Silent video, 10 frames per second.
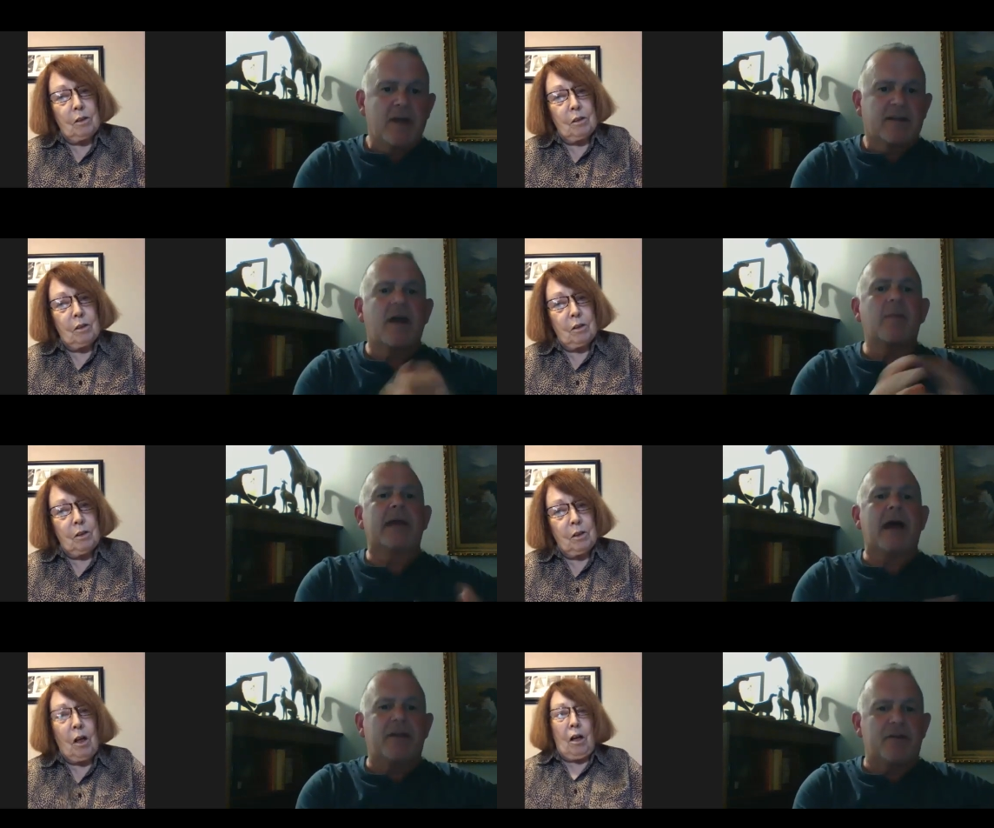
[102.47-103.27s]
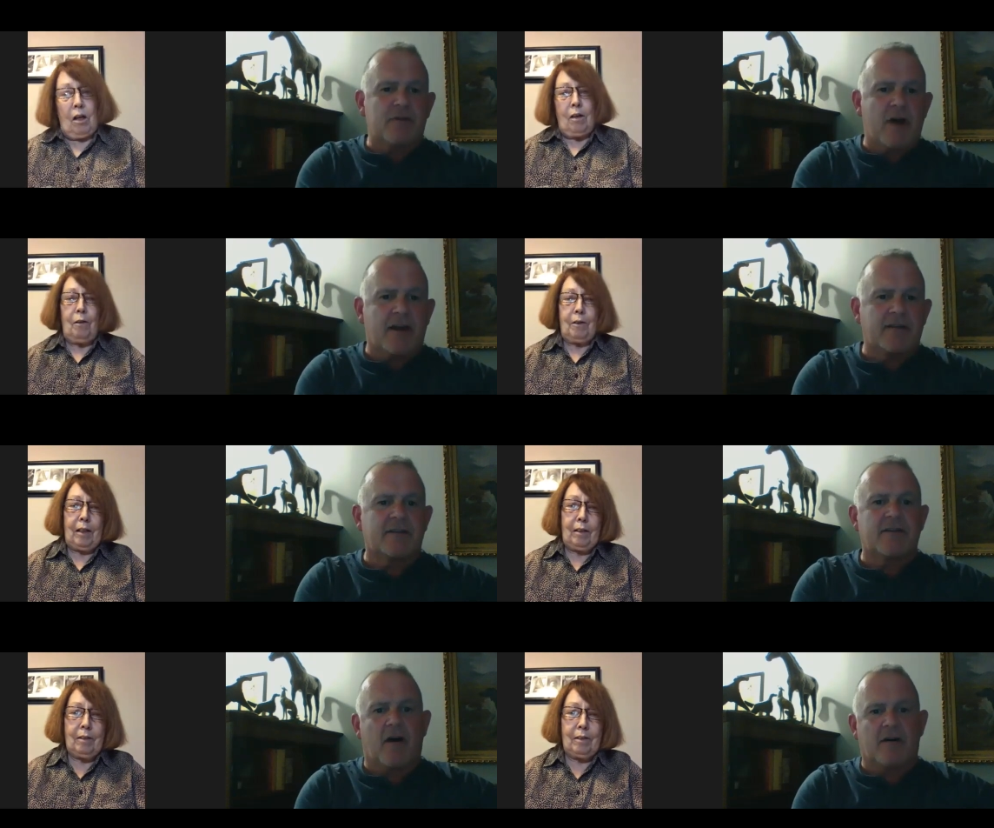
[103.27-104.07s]
Speaker 1: Tell me how you got
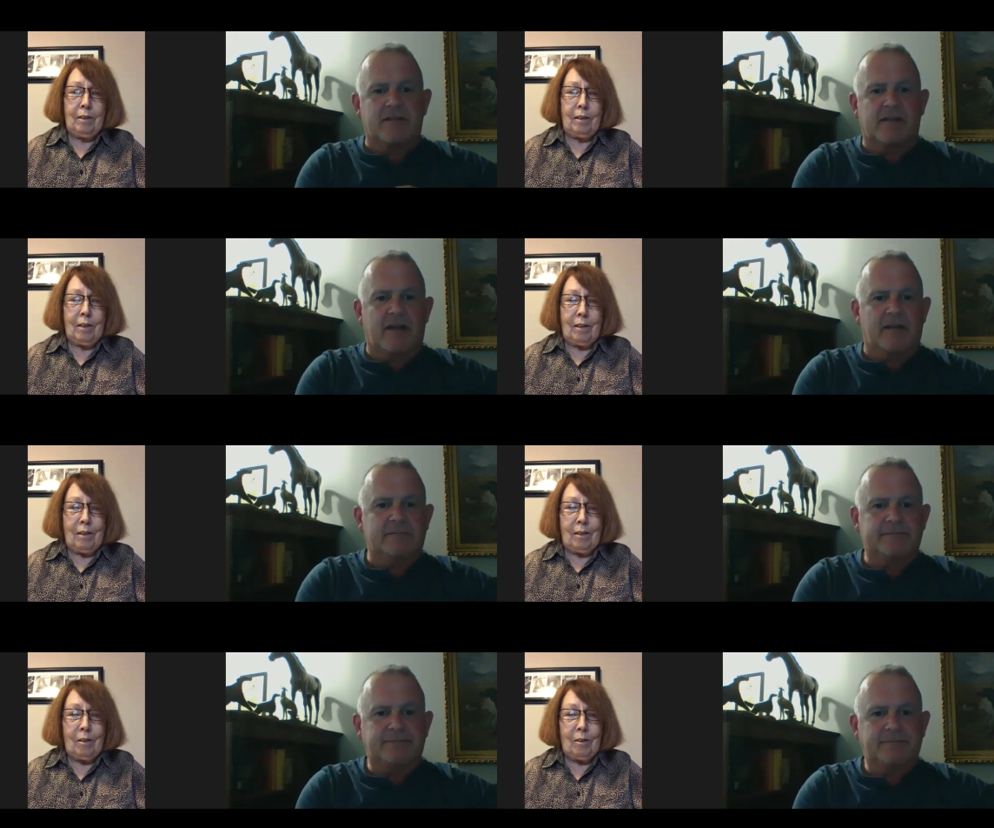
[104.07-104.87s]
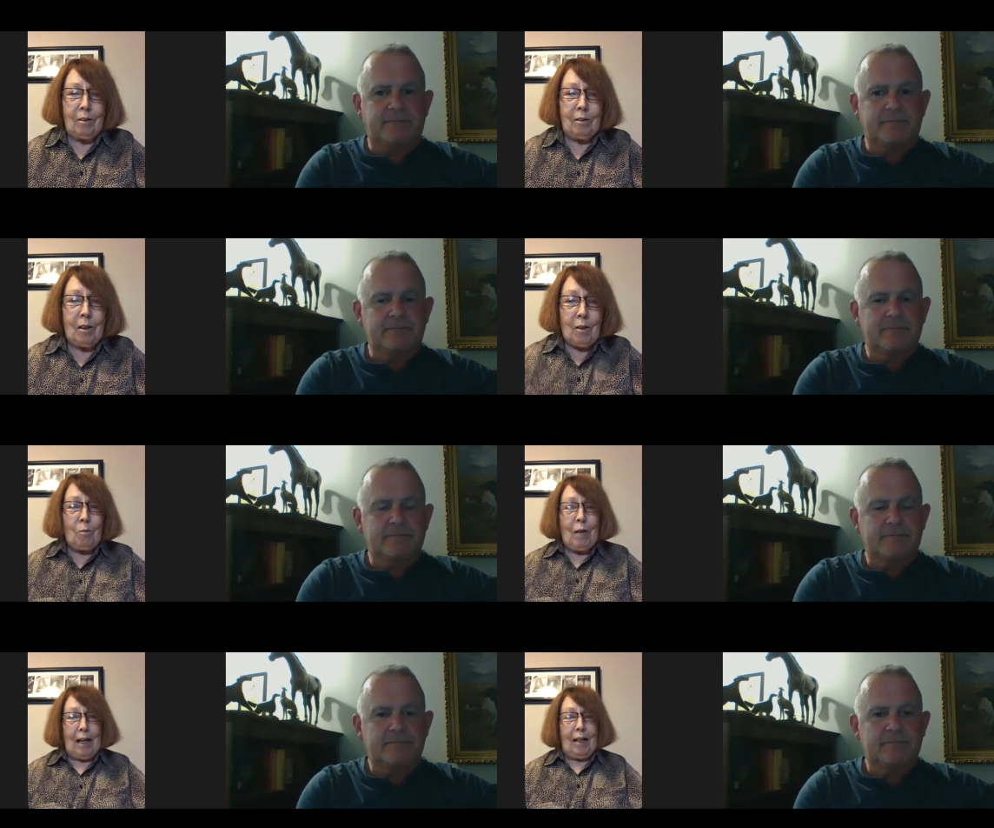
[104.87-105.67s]
into dogs, Elaine.
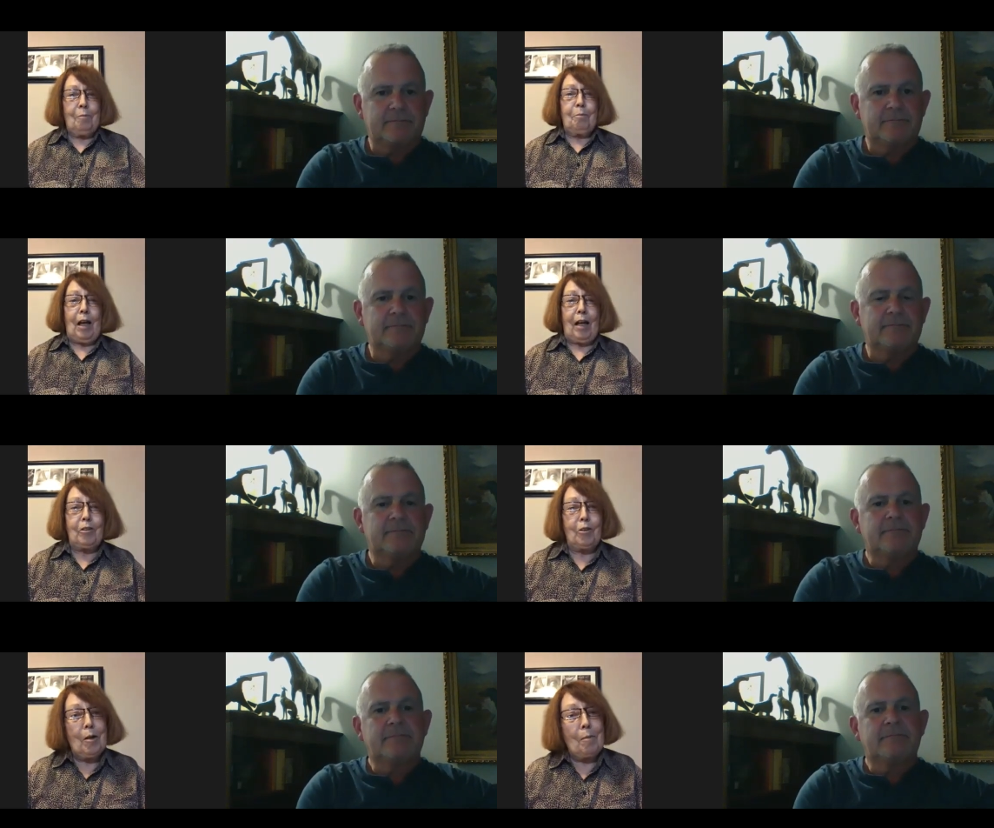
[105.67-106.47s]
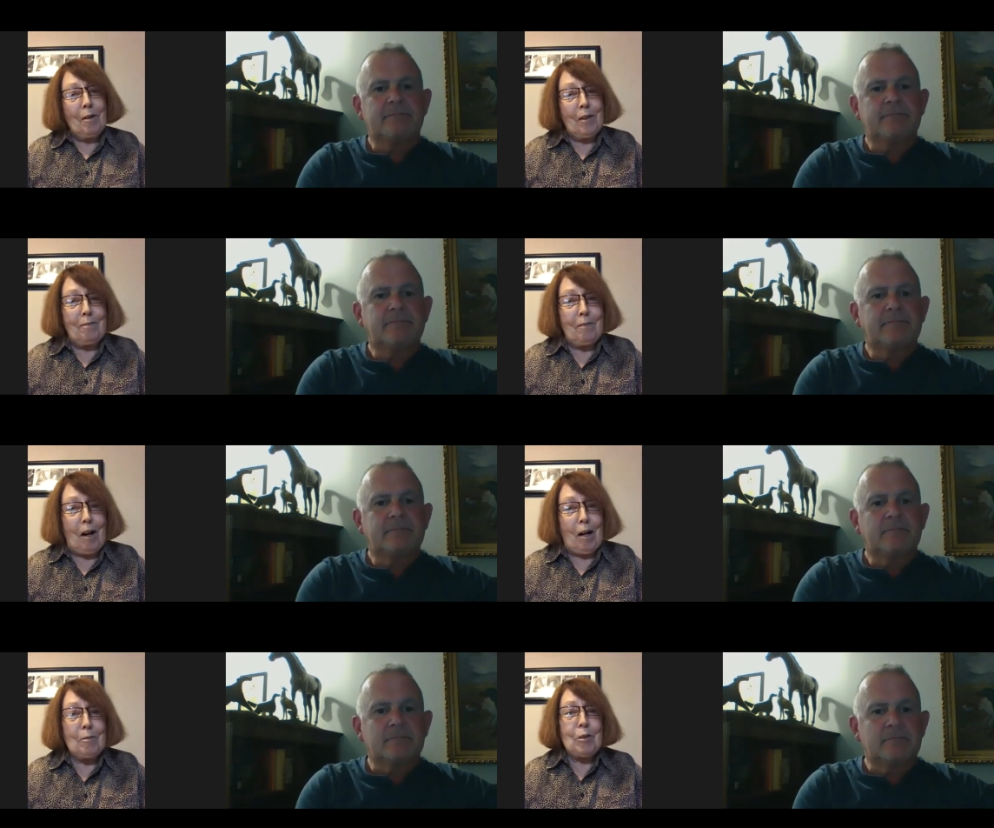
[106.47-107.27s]
Speaker 2: Well, I grew up on a
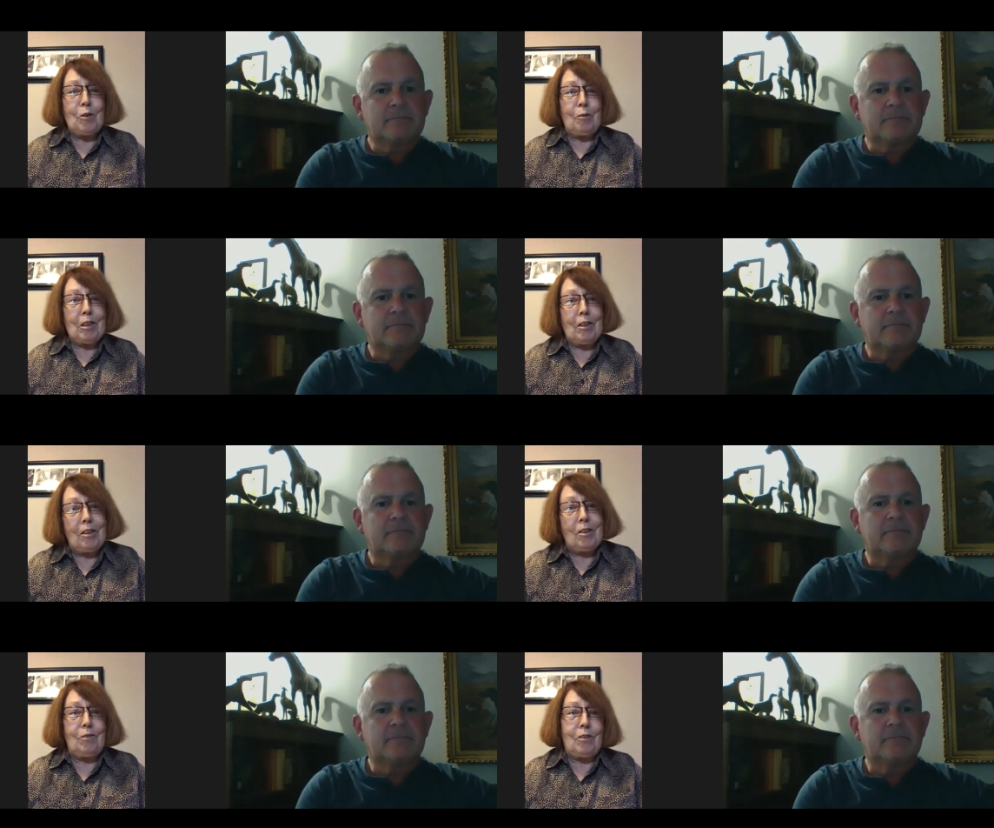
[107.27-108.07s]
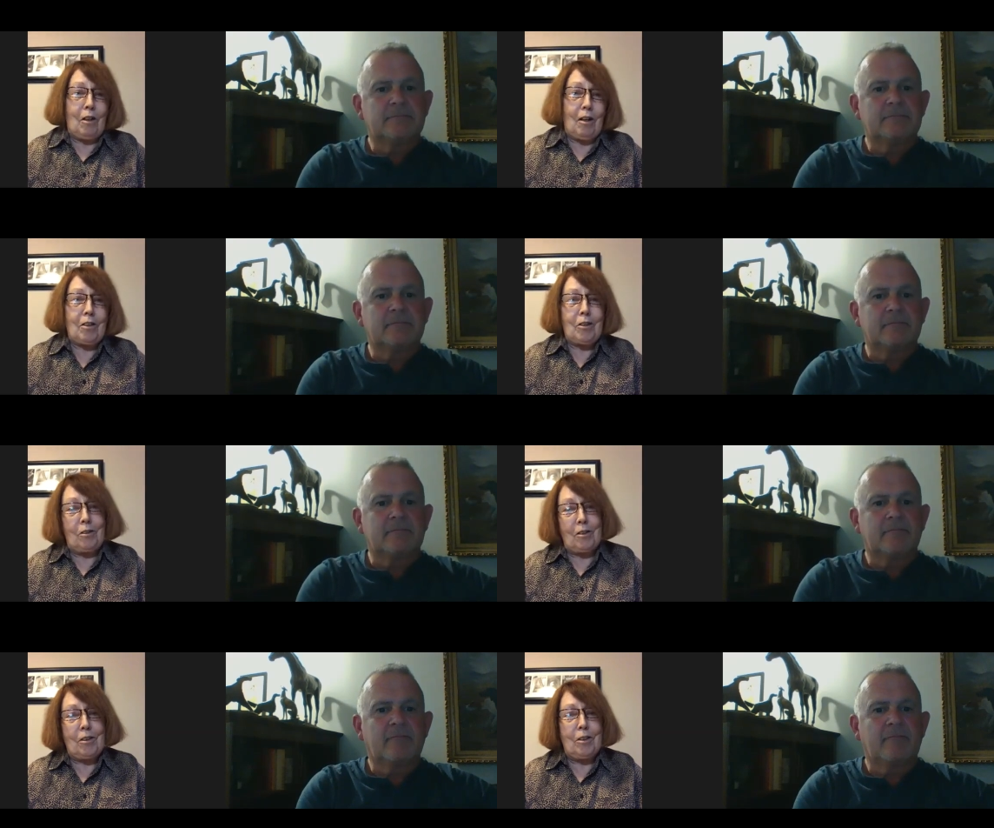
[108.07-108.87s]
farm, so there was lots of dogs,
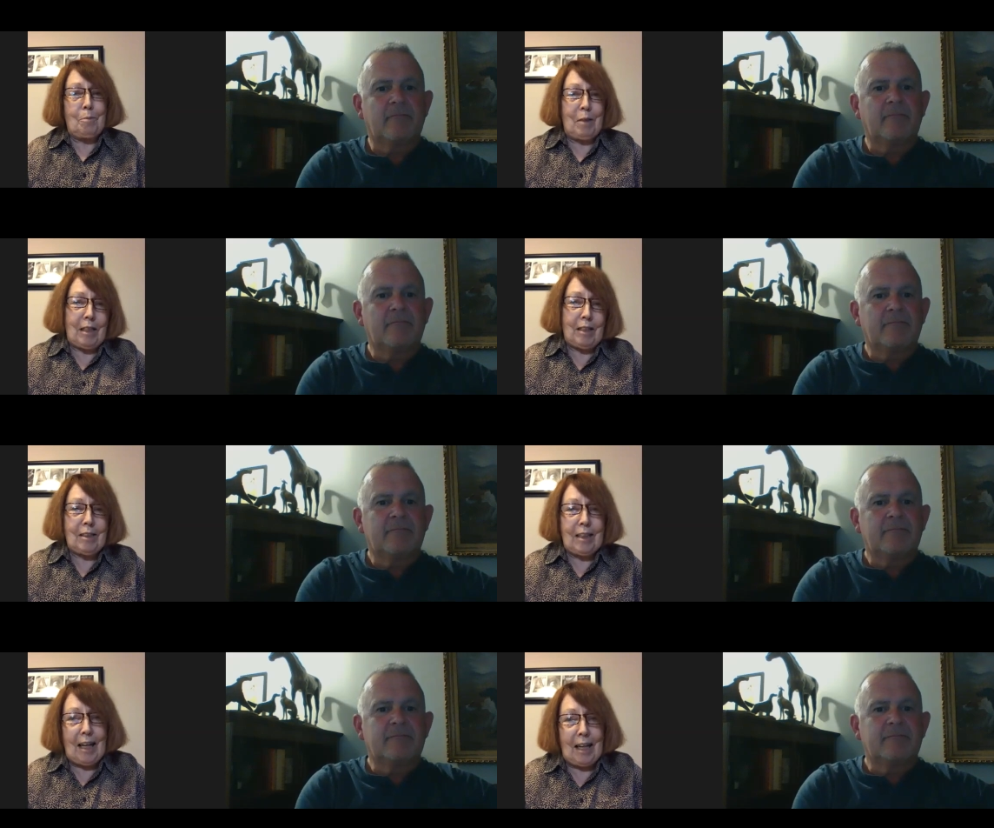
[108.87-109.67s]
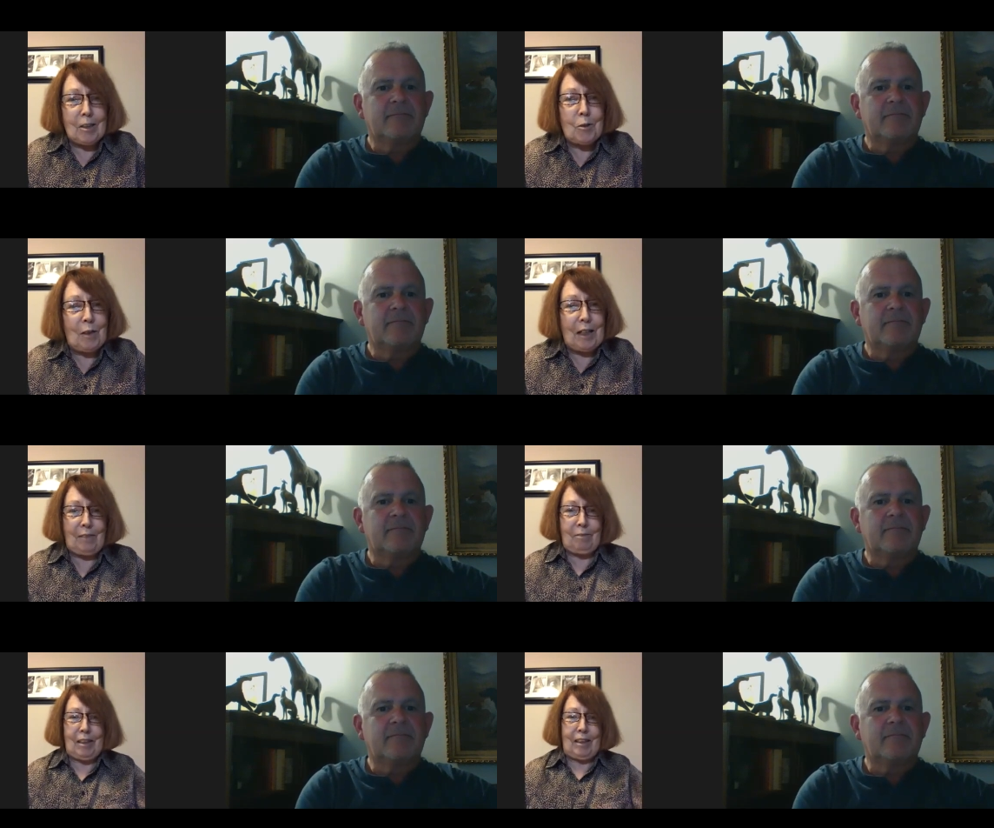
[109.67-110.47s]
horses, pigs, cats, what it,
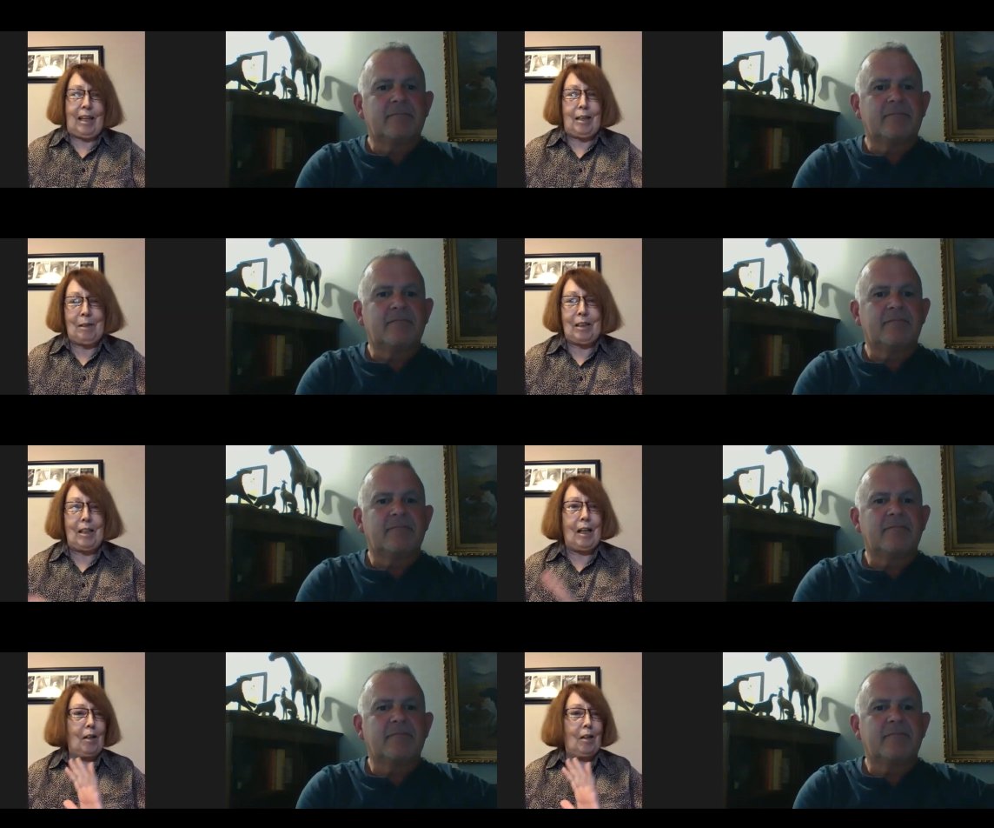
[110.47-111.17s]
what name it, and I